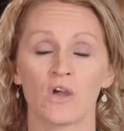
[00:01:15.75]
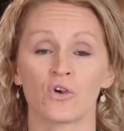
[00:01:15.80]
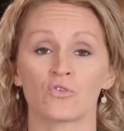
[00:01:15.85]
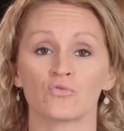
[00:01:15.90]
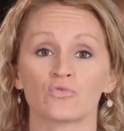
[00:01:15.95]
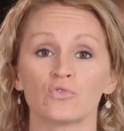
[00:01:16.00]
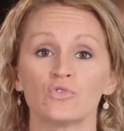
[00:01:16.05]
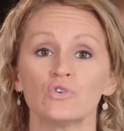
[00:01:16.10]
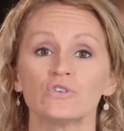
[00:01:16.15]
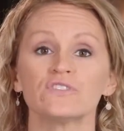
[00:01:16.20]

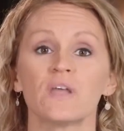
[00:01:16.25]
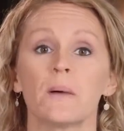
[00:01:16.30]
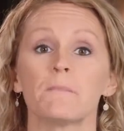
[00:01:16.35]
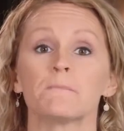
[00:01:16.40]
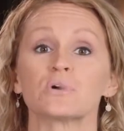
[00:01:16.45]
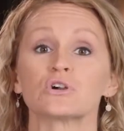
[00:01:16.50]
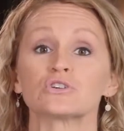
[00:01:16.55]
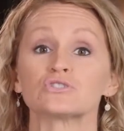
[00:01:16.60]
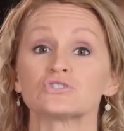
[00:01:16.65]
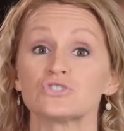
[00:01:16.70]
Rule
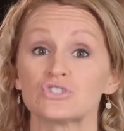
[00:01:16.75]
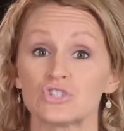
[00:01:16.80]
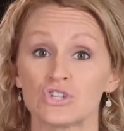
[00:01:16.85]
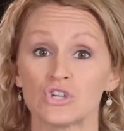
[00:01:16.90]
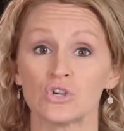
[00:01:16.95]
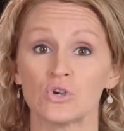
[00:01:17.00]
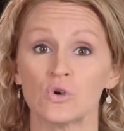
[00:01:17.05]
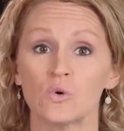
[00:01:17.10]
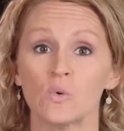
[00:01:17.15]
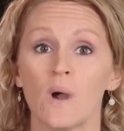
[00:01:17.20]
number
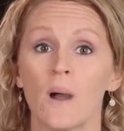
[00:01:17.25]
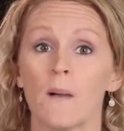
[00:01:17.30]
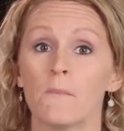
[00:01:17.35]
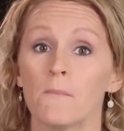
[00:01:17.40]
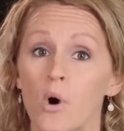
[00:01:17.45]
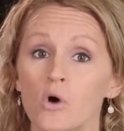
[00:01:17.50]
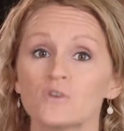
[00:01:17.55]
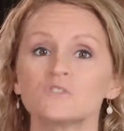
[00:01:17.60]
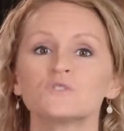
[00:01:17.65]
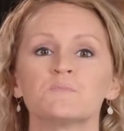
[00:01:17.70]
2,
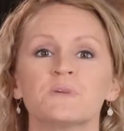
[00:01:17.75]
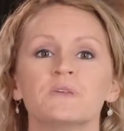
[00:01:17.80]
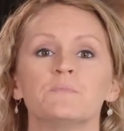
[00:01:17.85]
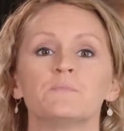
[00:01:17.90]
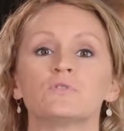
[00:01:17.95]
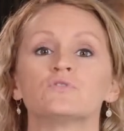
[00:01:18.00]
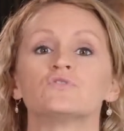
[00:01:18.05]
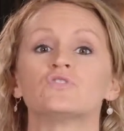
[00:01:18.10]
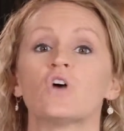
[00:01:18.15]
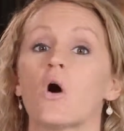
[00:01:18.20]
most
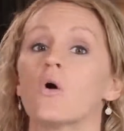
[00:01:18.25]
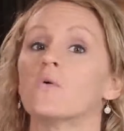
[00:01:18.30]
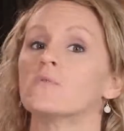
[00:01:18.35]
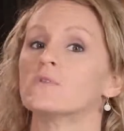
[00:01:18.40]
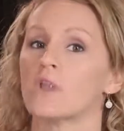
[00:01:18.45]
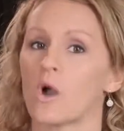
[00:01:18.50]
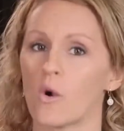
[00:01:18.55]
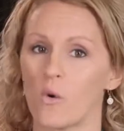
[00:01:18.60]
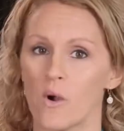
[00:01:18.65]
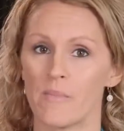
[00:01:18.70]
people don't
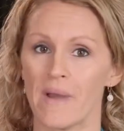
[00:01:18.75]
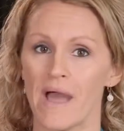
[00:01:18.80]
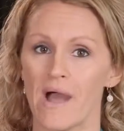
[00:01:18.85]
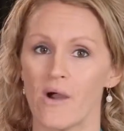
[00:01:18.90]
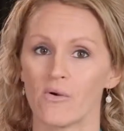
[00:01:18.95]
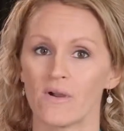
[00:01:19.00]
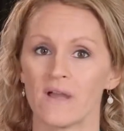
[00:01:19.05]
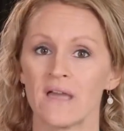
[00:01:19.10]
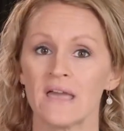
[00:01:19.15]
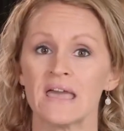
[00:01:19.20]
know
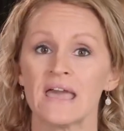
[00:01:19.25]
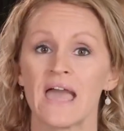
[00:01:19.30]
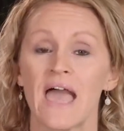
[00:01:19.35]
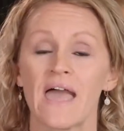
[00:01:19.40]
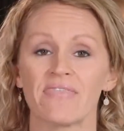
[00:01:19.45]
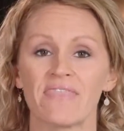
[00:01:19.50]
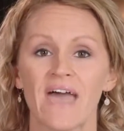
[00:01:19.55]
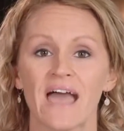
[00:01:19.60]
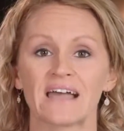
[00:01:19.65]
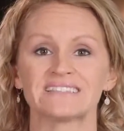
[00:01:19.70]
about,
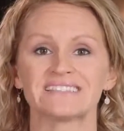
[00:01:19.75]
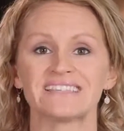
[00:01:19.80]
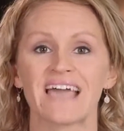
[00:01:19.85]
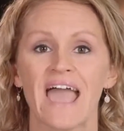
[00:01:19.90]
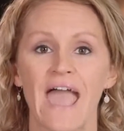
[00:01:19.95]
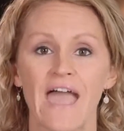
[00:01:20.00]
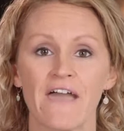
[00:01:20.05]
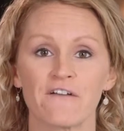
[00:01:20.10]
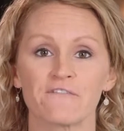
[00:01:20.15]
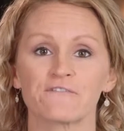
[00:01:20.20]
and that's
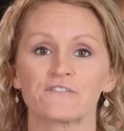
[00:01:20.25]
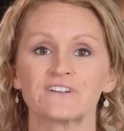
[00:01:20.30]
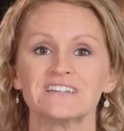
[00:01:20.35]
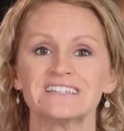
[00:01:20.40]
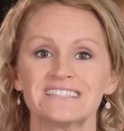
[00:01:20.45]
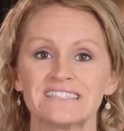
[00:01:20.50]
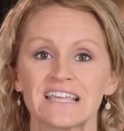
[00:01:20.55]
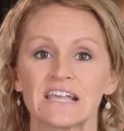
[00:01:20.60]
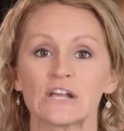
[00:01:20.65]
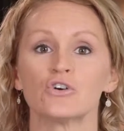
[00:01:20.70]
every
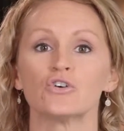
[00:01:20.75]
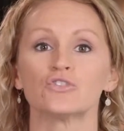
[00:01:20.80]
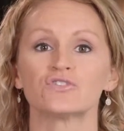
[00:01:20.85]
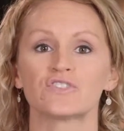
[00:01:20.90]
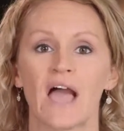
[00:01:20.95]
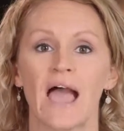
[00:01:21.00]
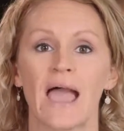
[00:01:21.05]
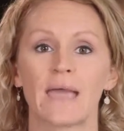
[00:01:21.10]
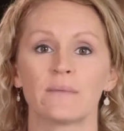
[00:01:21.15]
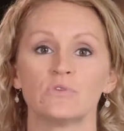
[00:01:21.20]
single
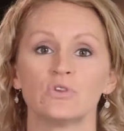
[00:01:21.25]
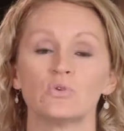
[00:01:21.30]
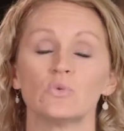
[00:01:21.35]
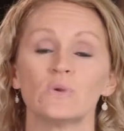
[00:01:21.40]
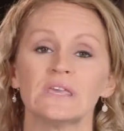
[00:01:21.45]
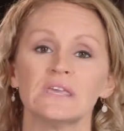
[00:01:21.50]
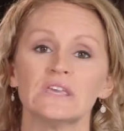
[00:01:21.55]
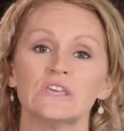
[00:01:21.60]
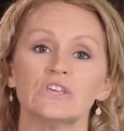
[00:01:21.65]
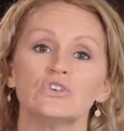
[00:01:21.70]
time you
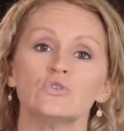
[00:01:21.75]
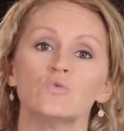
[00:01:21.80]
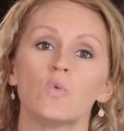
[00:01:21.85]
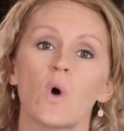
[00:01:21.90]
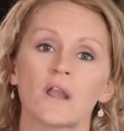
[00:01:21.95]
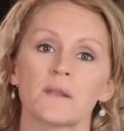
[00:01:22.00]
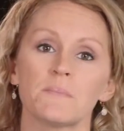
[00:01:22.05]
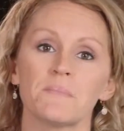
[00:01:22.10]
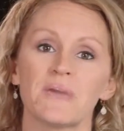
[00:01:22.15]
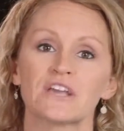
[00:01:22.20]
eat, you
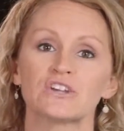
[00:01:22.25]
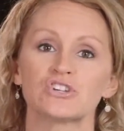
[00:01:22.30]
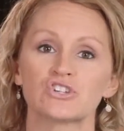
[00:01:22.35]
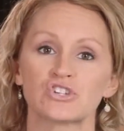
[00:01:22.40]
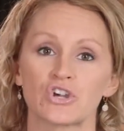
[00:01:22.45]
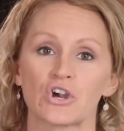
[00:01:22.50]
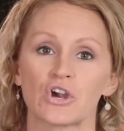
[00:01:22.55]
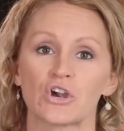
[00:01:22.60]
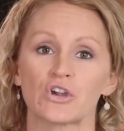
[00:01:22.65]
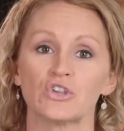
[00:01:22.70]
want to make
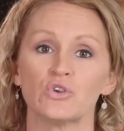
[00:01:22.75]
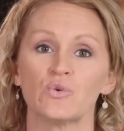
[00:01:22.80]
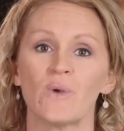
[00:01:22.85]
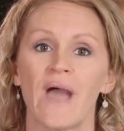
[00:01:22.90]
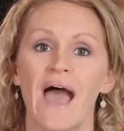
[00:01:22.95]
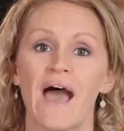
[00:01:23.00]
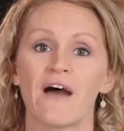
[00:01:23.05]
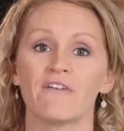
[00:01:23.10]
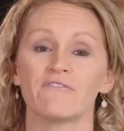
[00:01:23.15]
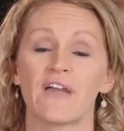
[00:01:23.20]
sure you
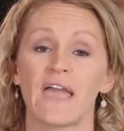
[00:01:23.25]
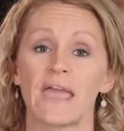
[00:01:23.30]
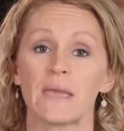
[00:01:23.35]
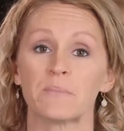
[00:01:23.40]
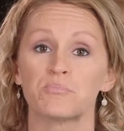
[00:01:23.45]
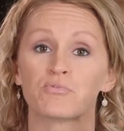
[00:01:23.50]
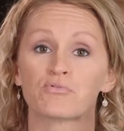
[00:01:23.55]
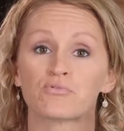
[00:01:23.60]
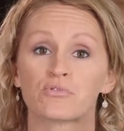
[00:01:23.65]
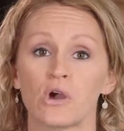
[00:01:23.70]
have a
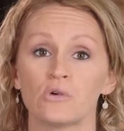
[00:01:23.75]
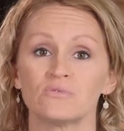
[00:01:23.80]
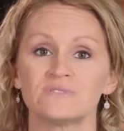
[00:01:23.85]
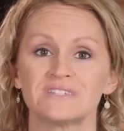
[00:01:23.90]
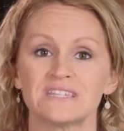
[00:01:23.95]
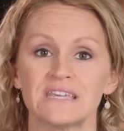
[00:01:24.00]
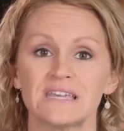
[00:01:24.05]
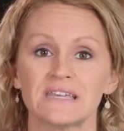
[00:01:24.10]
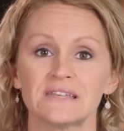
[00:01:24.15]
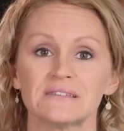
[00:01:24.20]

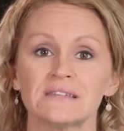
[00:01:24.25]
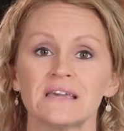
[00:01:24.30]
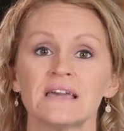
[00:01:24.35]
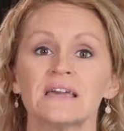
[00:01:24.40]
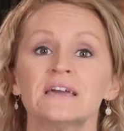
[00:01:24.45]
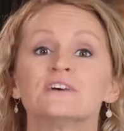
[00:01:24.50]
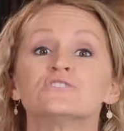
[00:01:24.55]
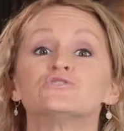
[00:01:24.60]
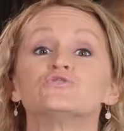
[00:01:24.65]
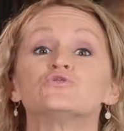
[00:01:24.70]
protein
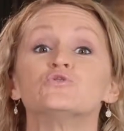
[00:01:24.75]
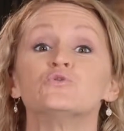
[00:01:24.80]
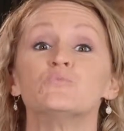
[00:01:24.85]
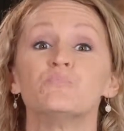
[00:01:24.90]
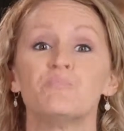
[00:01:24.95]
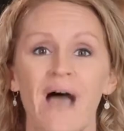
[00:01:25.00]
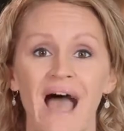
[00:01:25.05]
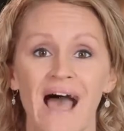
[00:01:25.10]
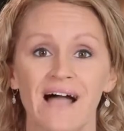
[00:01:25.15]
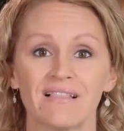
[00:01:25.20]
to
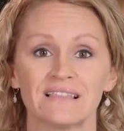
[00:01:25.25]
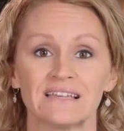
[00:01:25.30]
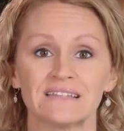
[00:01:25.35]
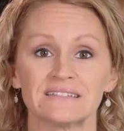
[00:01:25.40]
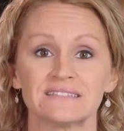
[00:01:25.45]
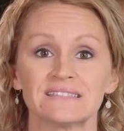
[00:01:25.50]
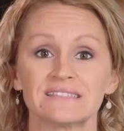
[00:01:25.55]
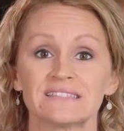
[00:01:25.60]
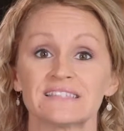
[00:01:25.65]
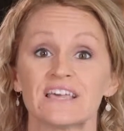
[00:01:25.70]

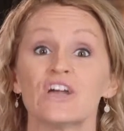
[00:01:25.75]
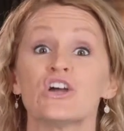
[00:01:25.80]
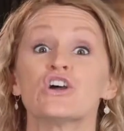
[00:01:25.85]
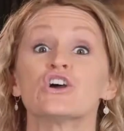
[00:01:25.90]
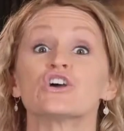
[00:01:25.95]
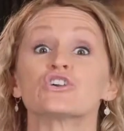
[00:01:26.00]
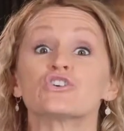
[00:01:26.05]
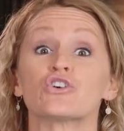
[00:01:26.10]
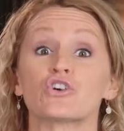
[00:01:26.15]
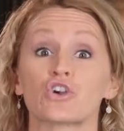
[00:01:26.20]
balance
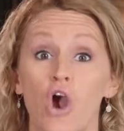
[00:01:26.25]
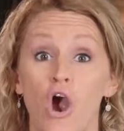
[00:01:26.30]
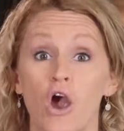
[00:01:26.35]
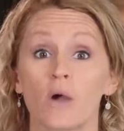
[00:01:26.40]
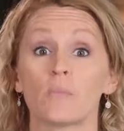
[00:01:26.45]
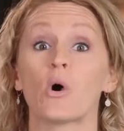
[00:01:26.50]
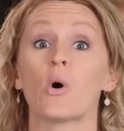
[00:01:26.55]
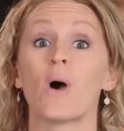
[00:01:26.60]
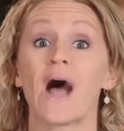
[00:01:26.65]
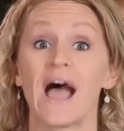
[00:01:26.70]
your
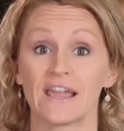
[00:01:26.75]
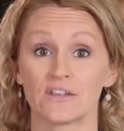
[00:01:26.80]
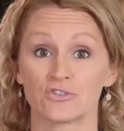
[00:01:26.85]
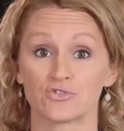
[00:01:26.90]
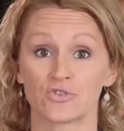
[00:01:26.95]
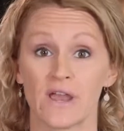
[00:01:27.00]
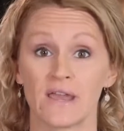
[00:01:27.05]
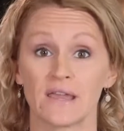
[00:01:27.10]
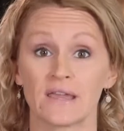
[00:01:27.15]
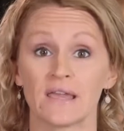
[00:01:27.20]

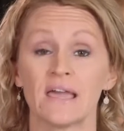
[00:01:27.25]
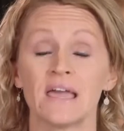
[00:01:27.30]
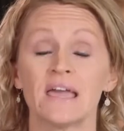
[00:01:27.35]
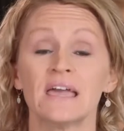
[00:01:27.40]
carbohydrate.